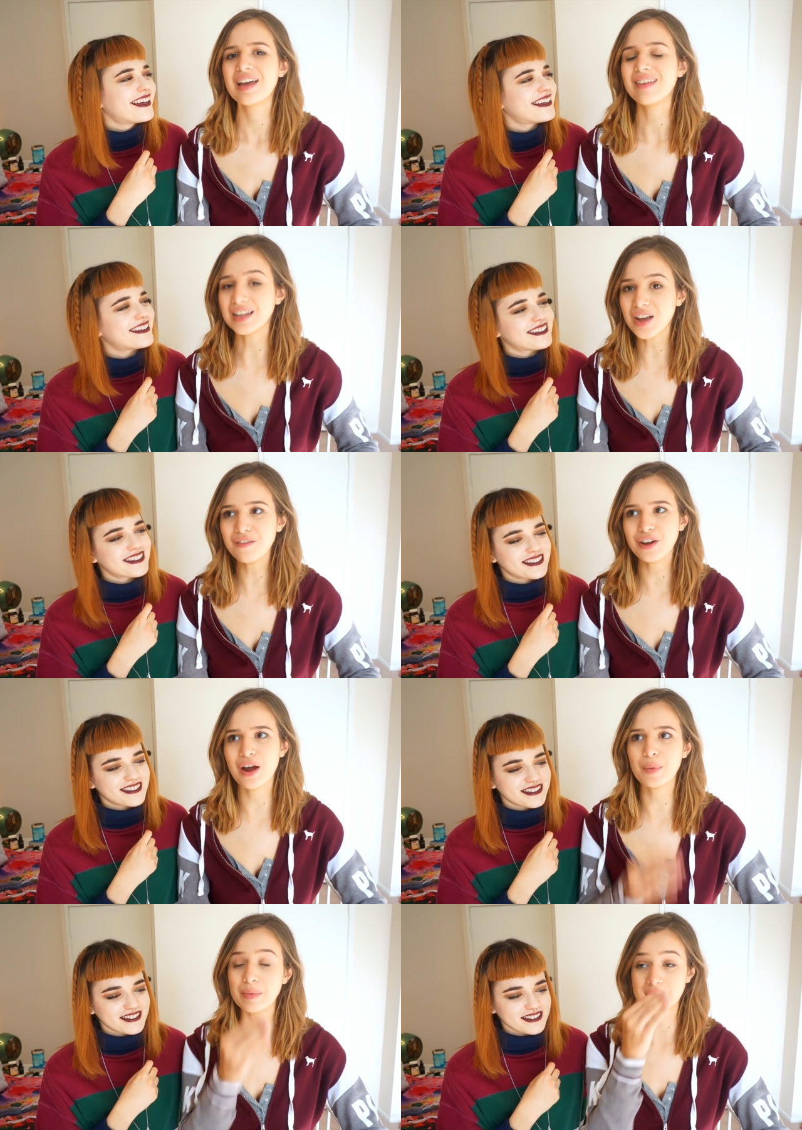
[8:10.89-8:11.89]
Speaker 1: That's how I figure
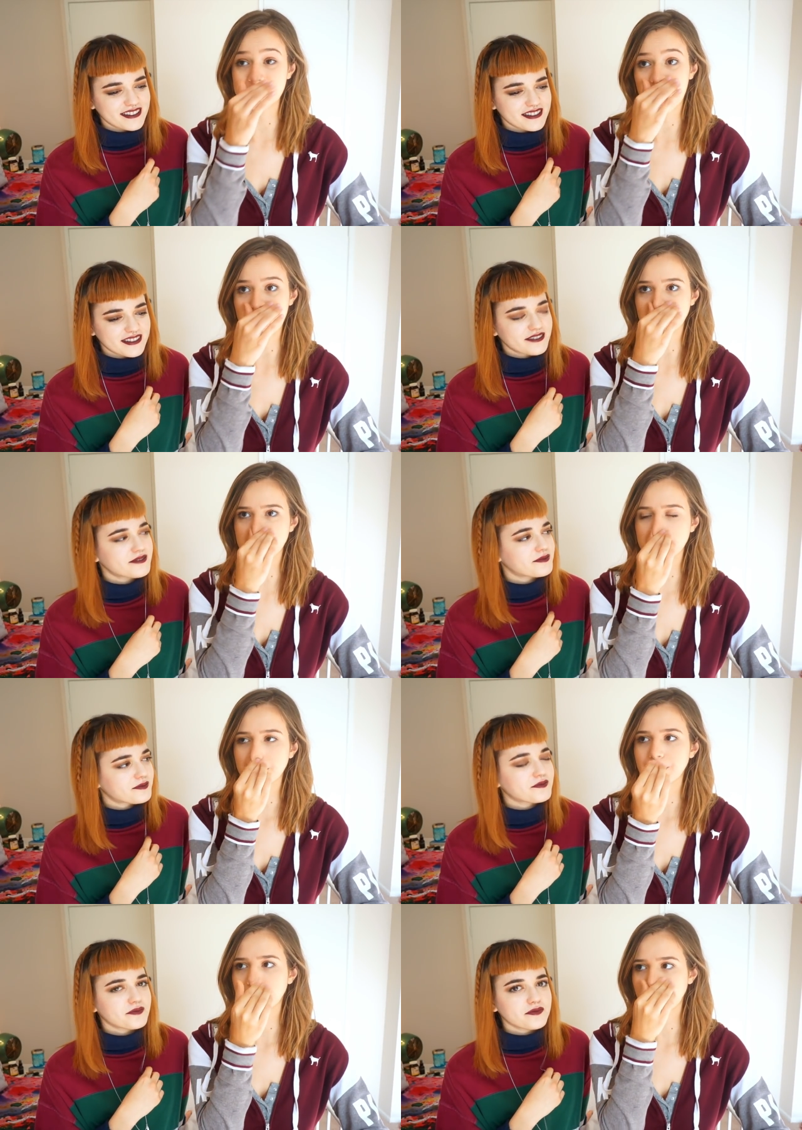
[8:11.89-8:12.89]
out people's signs
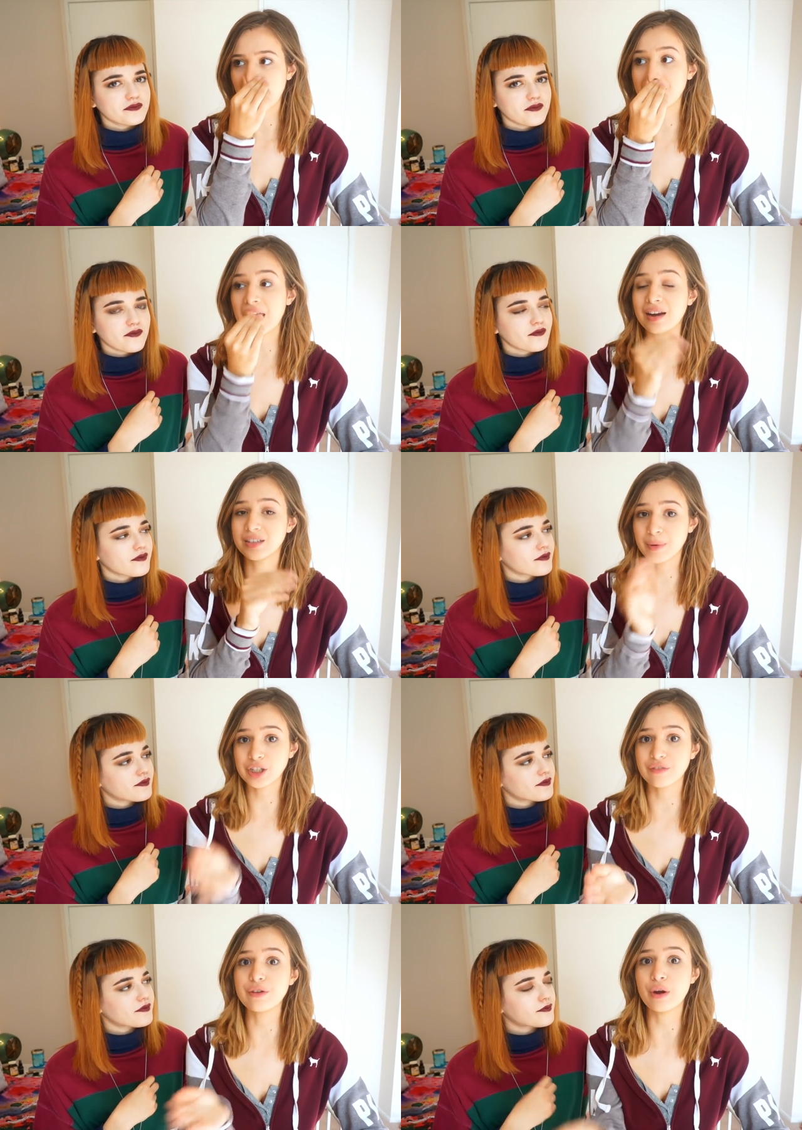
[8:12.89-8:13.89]
and then
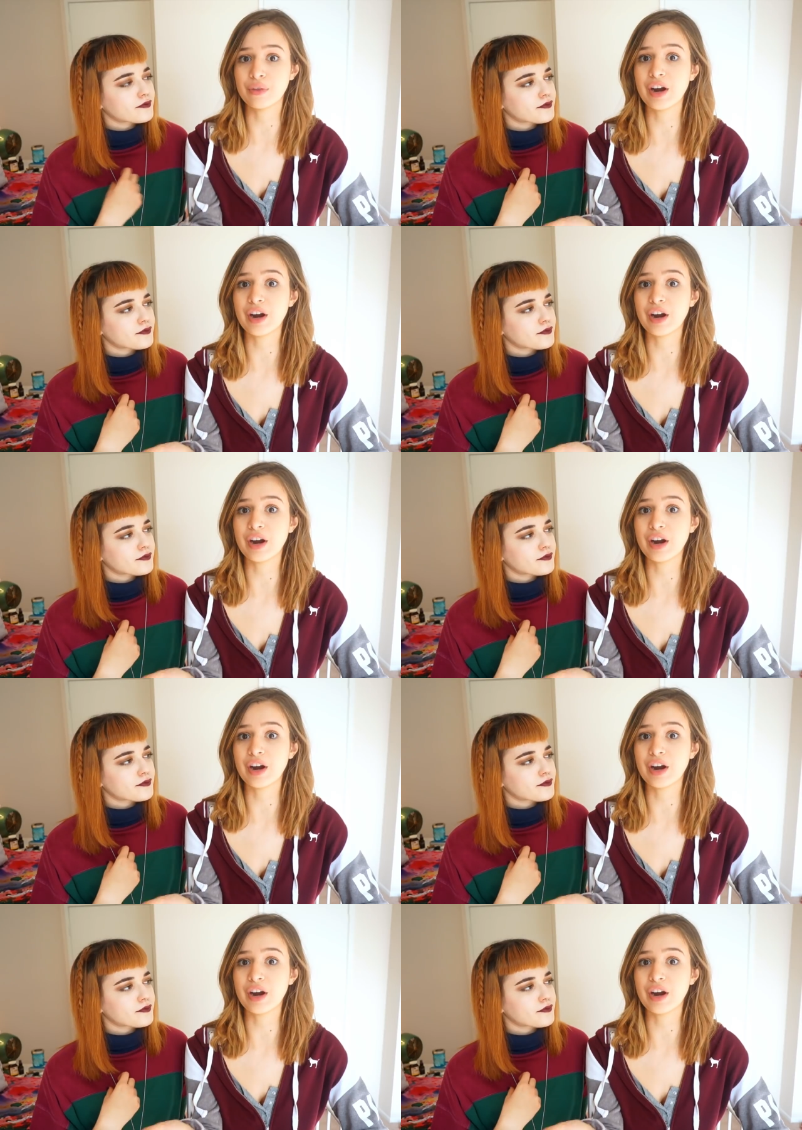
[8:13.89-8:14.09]
especially if you know